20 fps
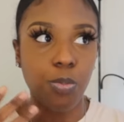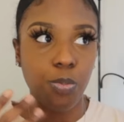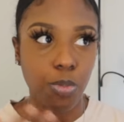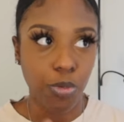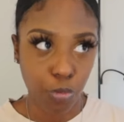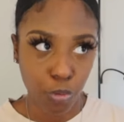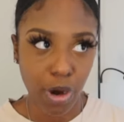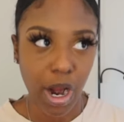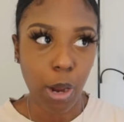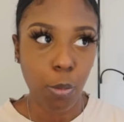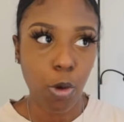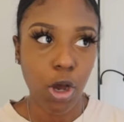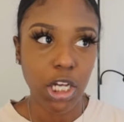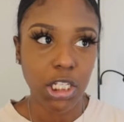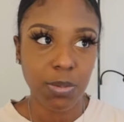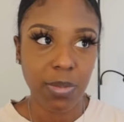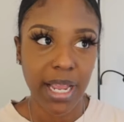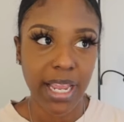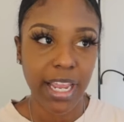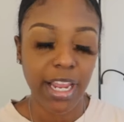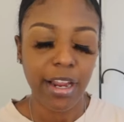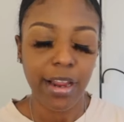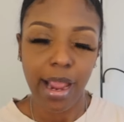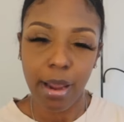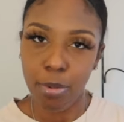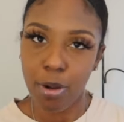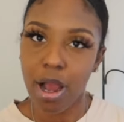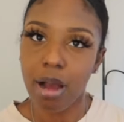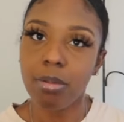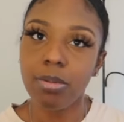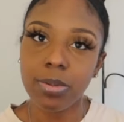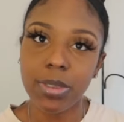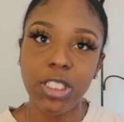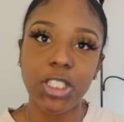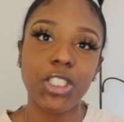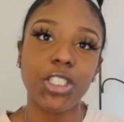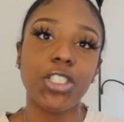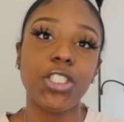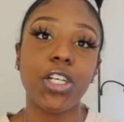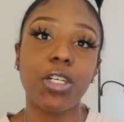Before I wash my hair, I probably just